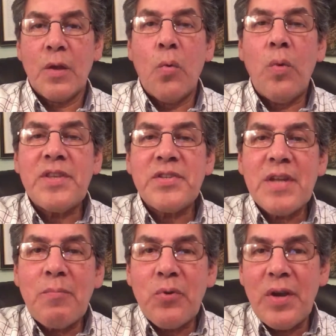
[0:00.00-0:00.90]
What
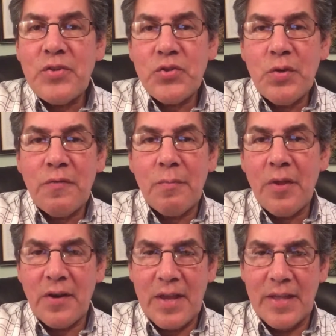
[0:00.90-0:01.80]
separates you from
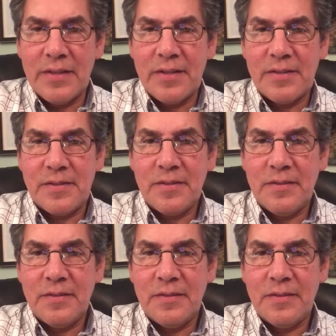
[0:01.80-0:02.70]
other candidates?
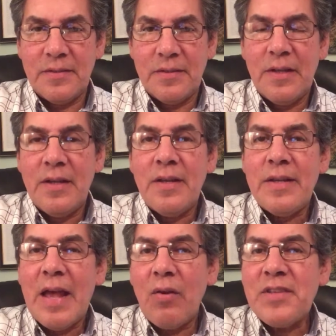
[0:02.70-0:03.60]

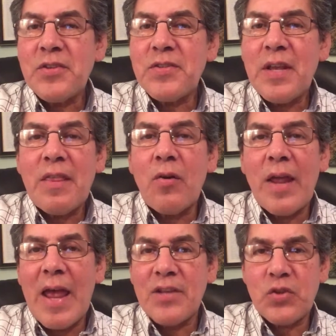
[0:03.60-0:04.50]
Now, let's just say they
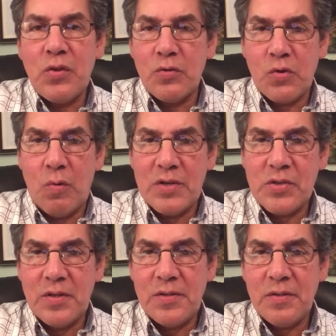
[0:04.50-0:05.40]
don't ask you those
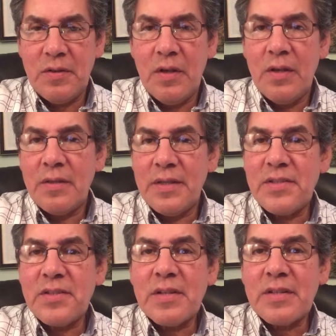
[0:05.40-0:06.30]
questions. This
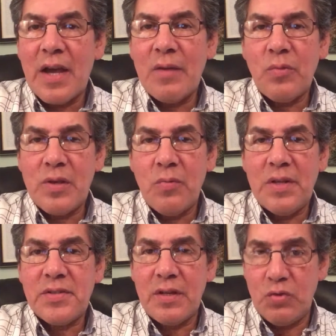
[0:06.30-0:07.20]
is the time when you
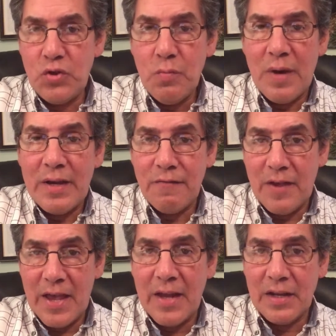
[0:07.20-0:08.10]
want to say, do you mind if
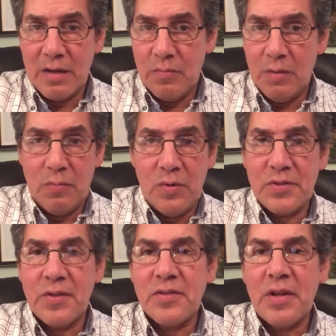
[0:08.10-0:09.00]
I add a couple of
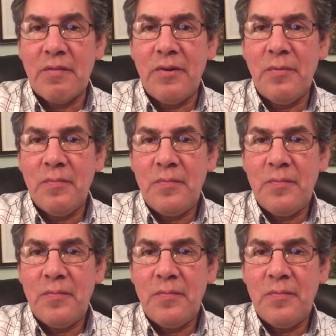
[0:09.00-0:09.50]
points to this interview?